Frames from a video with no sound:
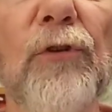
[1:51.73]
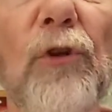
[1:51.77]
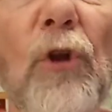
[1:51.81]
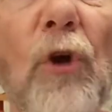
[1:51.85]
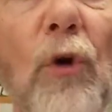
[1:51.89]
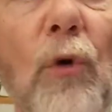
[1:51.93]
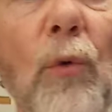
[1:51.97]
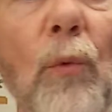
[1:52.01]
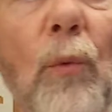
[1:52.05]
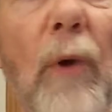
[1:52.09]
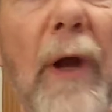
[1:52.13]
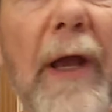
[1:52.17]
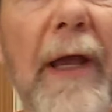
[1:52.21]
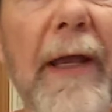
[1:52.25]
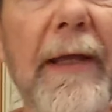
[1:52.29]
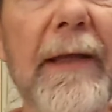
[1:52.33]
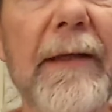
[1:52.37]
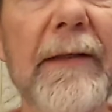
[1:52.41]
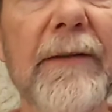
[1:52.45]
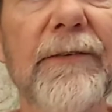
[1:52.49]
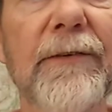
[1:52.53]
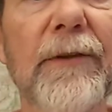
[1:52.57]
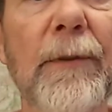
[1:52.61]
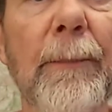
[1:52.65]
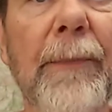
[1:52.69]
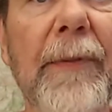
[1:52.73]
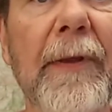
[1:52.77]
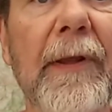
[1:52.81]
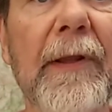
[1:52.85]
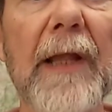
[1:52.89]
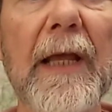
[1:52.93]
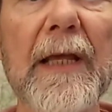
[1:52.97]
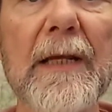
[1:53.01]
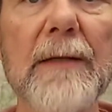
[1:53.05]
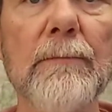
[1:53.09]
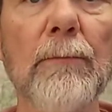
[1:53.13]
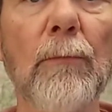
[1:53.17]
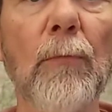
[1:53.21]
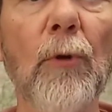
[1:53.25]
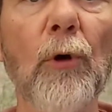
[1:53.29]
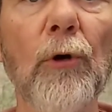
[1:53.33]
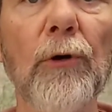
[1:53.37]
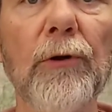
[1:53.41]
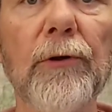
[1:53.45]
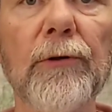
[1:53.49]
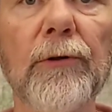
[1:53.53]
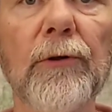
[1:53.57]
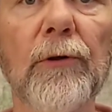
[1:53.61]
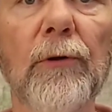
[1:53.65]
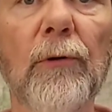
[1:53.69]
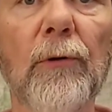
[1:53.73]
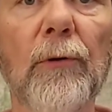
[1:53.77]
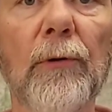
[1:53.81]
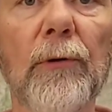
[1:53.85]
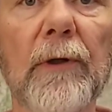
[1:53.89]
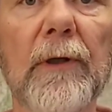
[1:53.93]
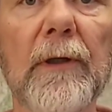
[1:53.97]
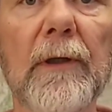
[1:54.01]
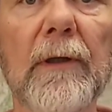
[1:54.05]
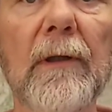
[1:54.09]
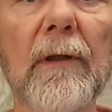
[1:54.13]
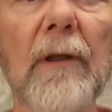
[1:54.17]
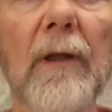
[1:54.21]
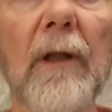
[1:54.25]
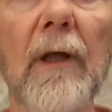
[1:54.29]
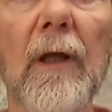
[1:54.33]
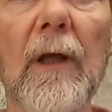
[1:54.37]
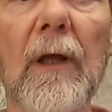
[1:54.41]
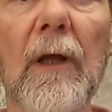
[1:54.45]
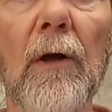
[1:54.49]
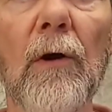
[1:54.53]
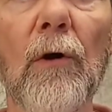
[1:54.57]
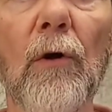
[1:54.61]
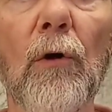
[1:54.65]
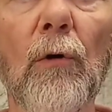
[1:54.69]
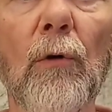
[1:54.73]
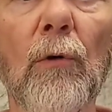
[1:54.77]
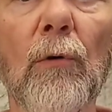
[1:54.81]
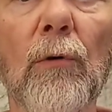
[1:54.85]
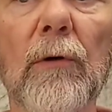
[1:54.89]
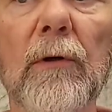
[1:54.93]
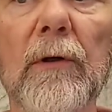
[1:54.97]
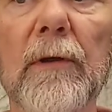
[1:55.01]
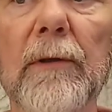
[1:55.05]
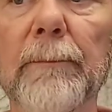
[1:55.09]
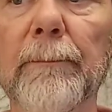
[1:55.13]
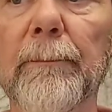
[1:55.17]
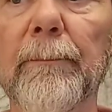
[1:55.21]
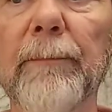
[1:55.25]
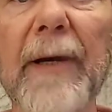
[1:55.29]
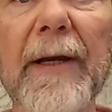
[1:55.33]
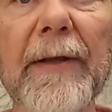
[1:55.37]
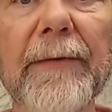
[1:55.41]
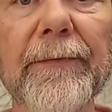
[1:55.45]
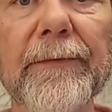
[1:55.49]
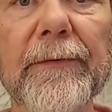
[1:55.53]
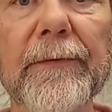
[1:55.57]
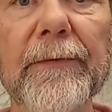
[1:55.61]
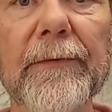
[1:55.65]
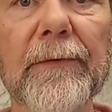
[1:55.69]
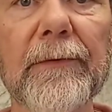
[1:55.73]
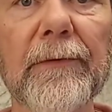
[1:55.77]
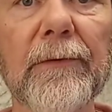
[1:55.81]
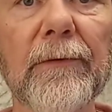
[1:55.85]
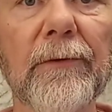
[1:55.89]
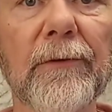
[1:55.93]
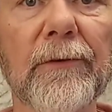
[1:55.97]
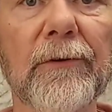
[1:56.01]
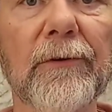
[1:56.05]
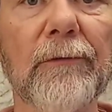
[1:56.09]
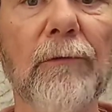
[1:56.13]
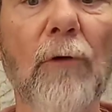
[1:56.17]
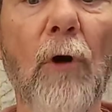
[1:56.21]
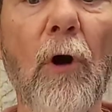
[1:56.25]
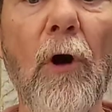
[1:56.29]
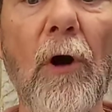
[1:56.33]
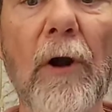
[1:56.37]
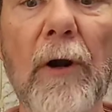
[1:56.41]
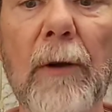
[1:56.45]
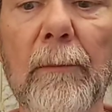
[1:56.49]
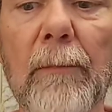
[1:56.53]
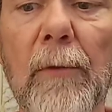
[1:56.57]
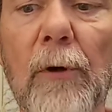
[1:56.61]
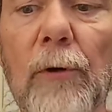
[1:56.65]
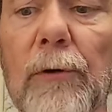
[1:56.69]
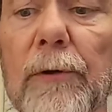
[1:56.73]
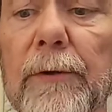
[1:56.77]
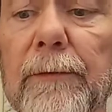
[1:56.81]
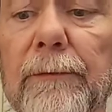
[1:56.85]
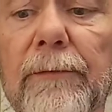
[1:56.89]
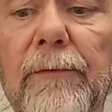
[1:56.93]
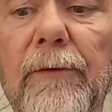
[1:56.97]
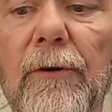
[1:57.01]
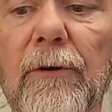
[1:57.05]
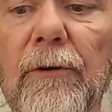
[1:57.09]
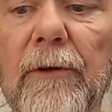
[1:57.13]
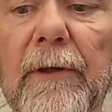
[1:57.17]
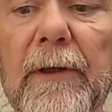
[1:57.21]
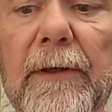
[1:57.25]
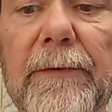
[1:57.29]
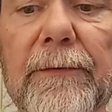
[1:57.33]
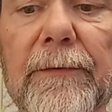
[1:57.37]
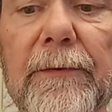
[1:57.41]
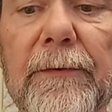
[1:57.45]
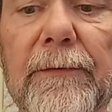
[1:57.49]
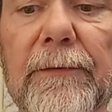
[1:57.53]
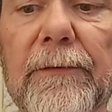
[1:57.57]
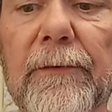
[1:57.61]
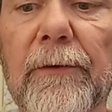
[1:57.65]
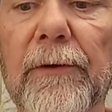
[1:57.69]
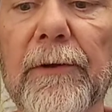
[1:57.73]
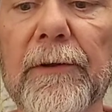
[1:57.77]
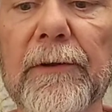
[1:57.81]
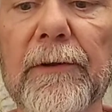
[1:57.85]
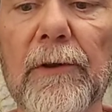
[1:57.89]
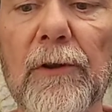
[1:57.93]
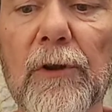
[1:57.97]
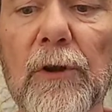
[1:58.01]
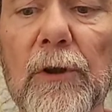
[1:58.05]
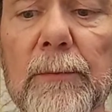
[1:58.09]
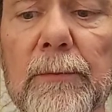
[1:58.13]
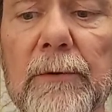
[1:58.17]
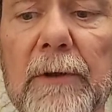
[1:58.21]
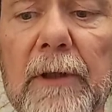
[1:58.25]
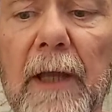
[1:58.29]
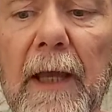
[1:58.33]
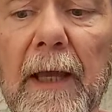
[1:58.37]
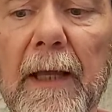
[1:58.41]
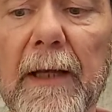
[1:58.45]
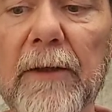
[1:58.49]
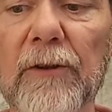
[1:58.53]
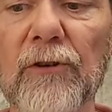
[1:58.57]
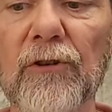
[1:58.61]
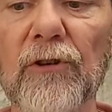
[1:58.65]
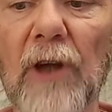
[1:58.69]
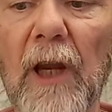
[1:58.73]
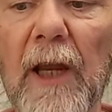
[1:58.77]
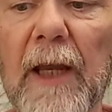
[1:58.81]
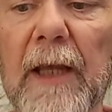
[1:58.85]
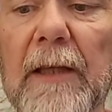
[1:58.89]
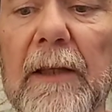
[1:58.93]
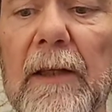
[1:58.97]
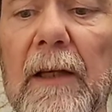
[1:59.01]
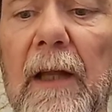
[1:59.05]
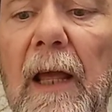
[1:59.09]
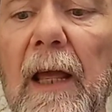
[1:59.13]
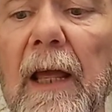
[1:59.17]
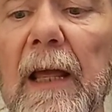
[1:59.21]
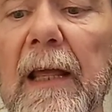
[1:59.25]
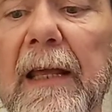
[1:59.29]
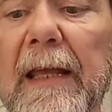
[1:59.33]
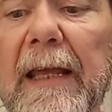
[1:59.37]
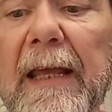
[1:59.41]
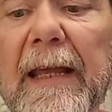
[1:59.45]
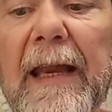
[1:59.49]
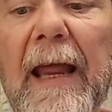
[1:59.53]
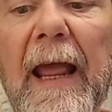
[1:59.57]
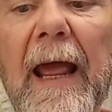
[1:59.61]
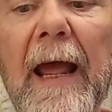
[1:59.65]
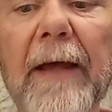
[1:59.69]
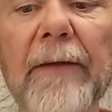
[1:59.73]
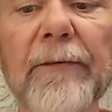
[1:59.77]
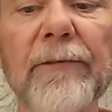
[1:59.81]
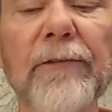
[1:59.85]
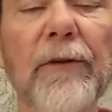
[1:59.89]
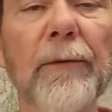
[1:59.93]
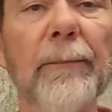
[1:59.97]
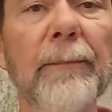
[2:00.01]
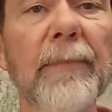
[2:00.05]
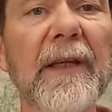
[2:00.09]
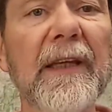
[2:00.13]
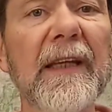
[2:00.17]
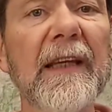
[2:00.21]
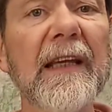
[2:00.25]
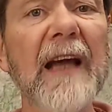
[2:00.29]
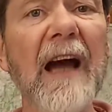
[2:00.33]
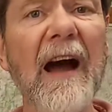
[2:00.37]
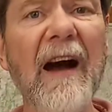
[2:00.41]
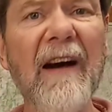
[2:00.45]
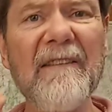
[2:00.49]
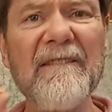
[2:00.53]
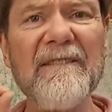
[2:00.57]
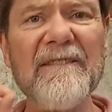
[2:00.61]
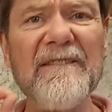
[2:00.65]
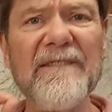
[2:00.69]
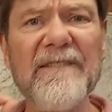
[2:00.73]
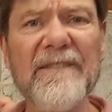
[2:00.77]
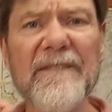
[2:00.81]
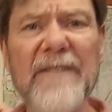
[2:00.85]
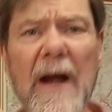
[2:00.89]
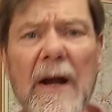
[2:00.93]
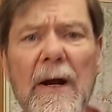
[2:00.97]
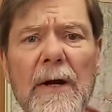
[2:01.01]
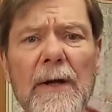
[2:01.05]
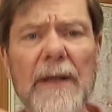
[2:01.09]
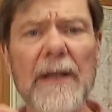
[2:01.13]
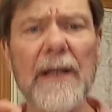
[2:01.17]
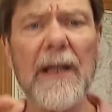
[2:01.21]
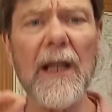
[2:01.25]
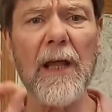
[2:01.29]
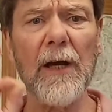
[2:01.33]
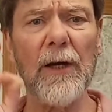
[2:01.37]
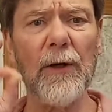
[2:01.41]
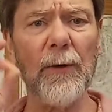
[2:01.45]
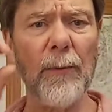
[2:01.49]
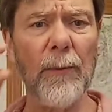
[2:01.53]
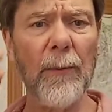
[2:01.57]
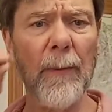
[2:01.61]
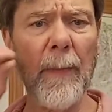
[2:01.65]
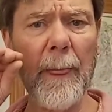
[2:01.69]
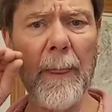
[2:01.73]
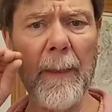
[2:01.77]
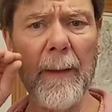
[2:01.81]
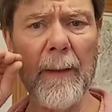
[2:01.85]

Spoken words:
no way something like motor oil or bicycle or automotive grease is going to lubricate a chain. It has to be a very low,